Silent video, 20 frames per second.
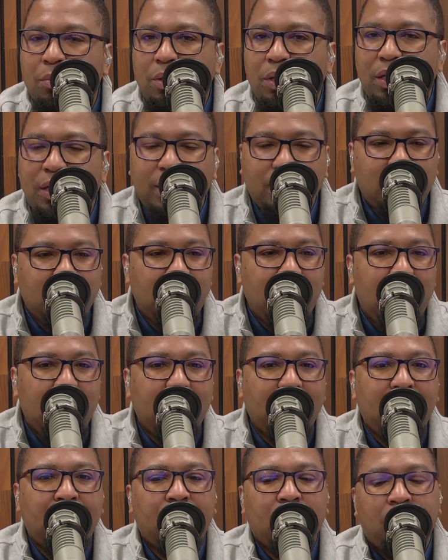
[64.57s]
We're going to get to that
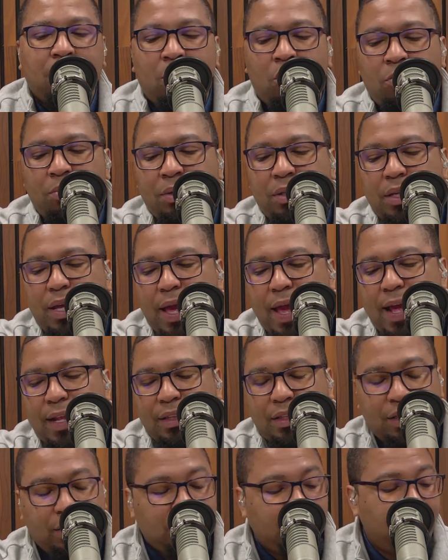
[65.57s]
in a moment.
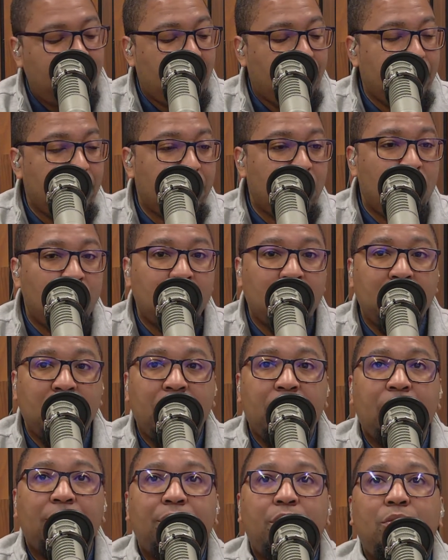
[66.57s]
At this very moment,
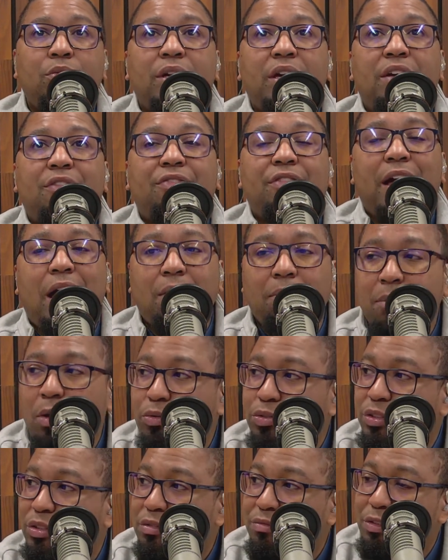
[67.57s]
many of you, if not
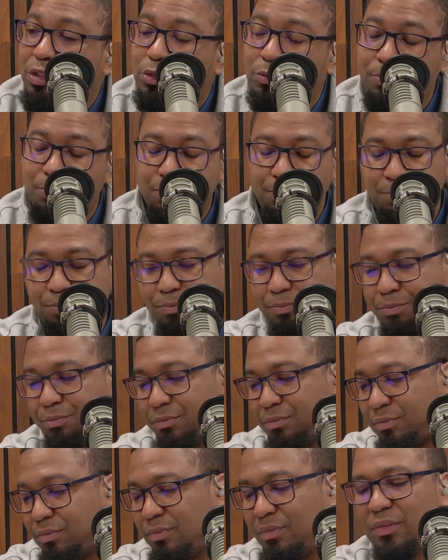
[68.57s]
most of you,
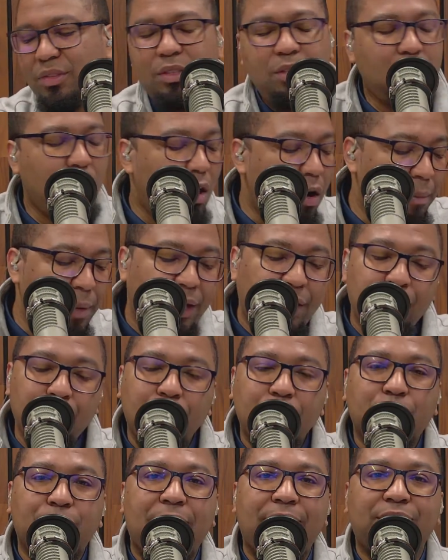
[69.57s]
are making
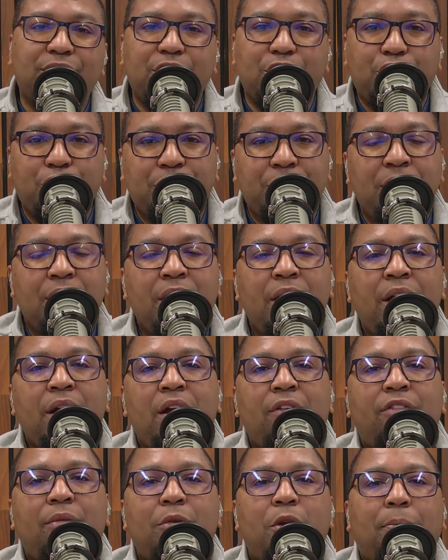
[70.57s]
your transition
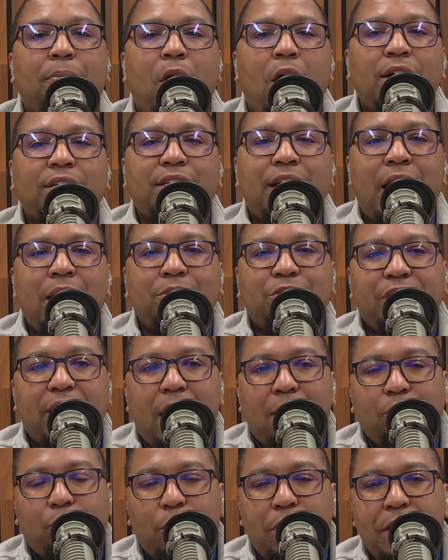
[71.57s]
from your part-time
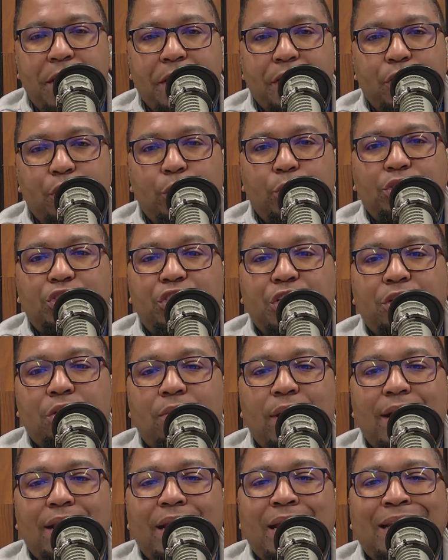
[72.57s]
jobs where you
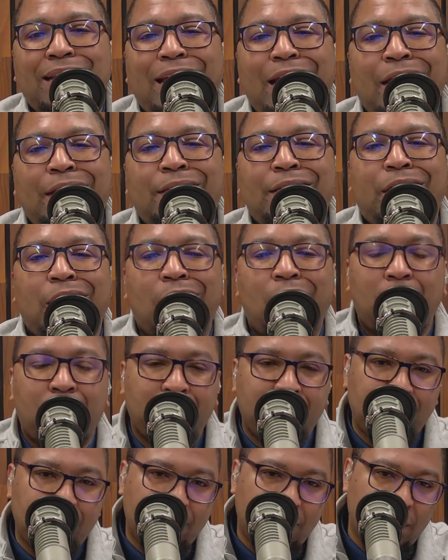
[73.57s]
generate an
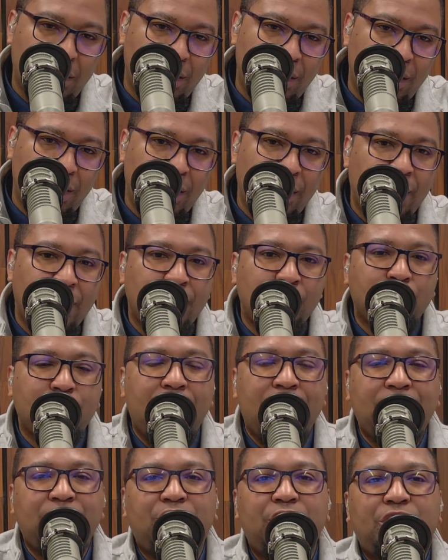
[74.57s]
income,
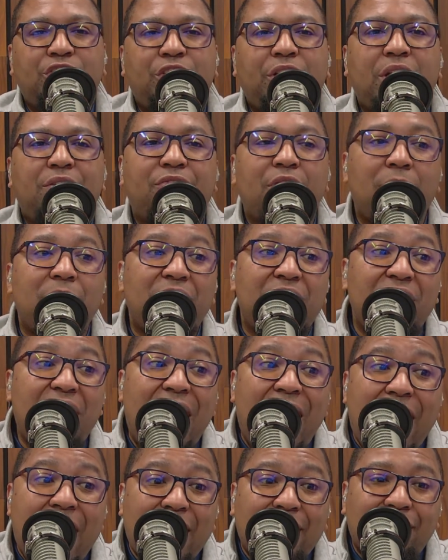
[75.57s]
transitioning from
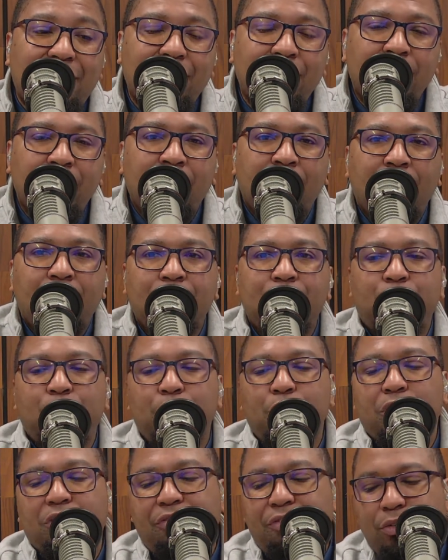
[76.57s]
that to
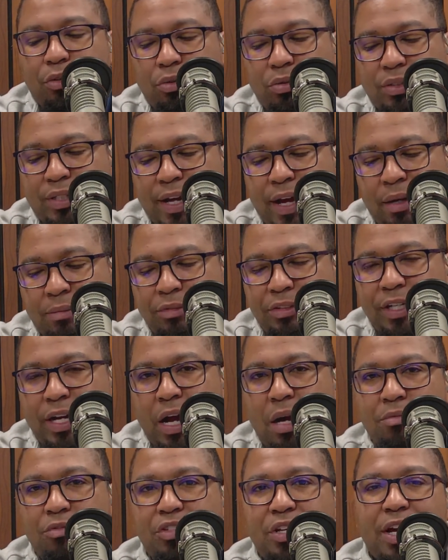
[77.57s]
your full-time jobs.